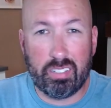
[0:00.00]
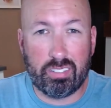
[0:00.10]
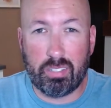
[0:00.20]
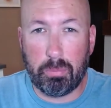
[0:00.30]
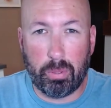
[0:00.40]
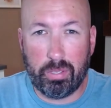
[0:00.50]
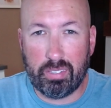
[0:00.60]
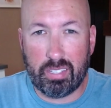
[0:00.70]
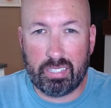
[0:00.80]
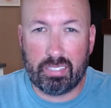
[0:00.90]
is the
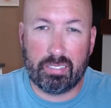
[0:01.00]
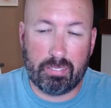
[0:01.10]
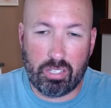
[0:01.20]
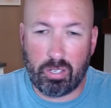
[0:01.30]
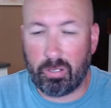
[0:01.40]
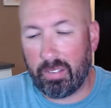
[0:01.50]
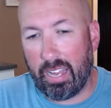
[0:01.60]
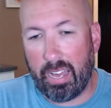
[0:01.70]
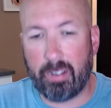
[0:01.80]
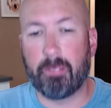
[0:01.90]
important thing. So,
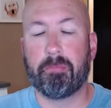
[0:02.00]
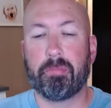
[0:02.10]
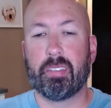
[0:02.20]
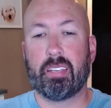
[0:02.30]
I don't know.